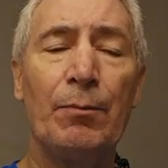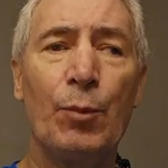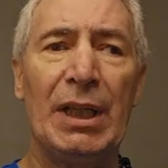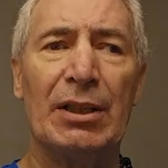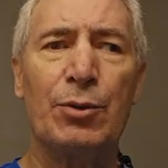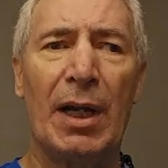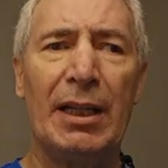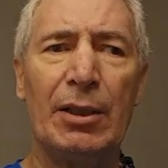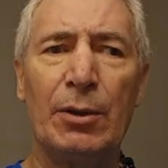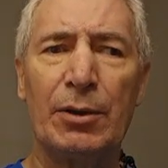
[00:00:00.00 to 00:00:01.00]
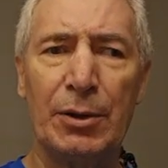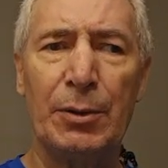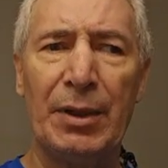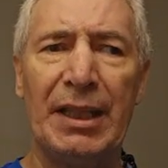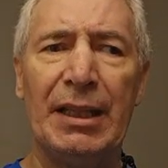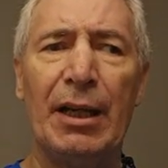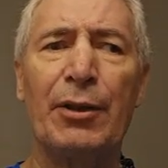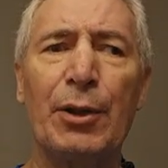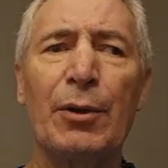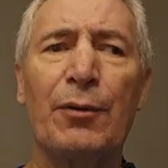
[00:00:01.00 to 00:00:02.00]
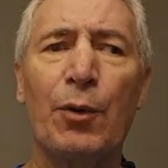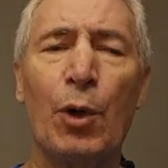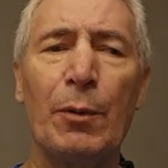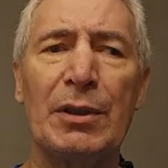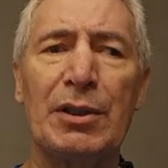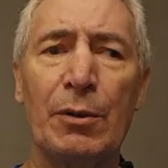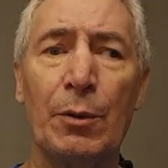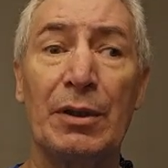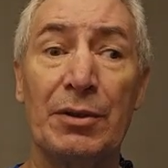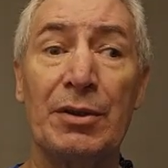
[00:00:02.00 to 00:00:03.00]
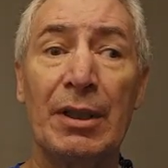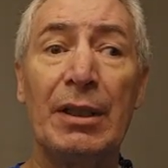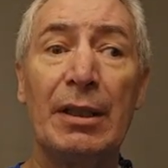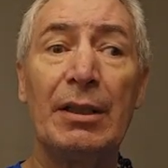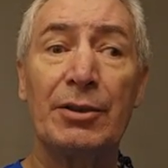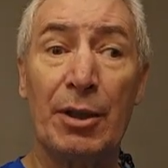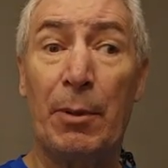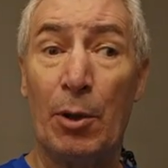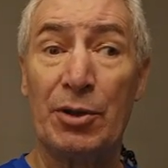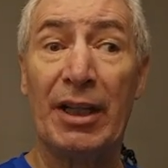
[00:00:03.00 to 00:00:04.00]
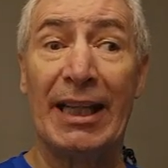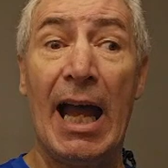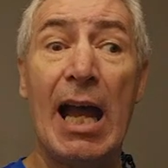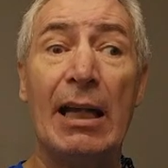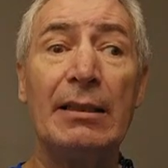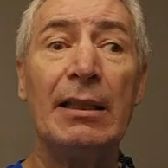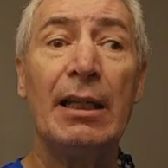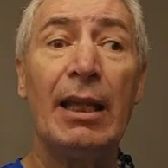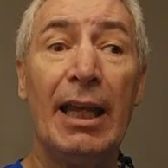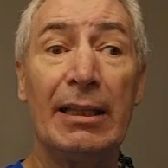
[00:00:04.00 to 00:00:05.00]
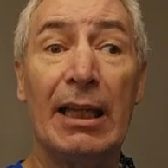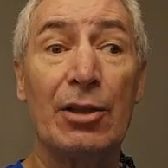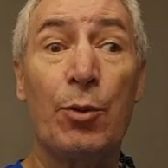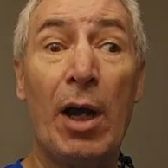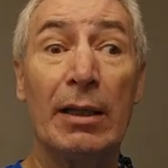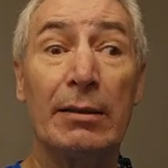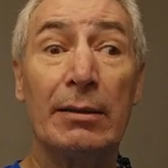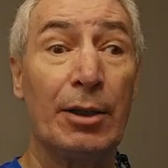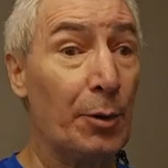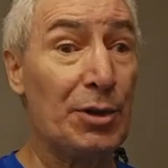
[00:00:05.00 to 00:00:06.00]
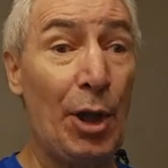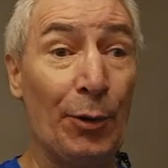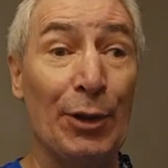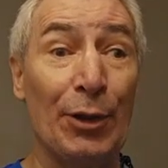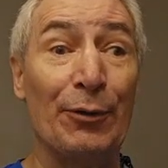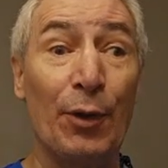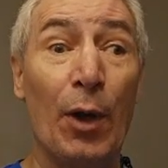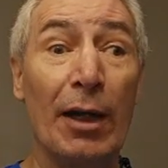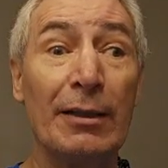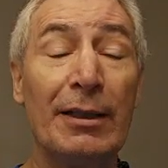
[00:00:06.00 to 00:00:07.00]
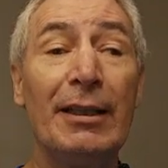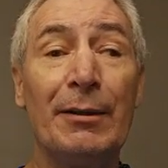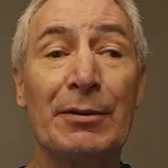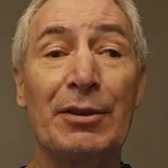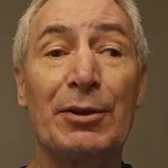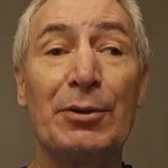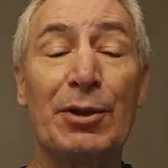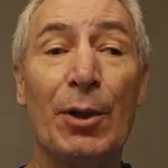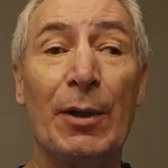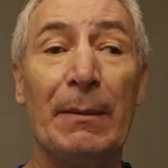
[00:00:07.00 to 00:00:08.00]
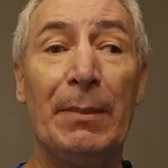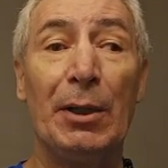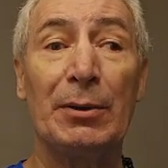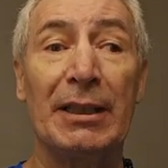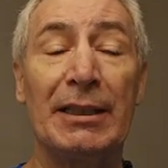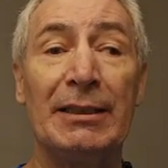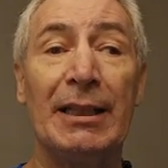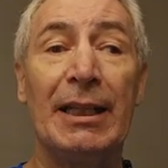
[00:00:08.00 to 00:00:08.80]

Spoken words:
we had tried to go to the 3rd floor, which it was supposedly on, and guess what? There was no 3rd floor. It was a 2-story building,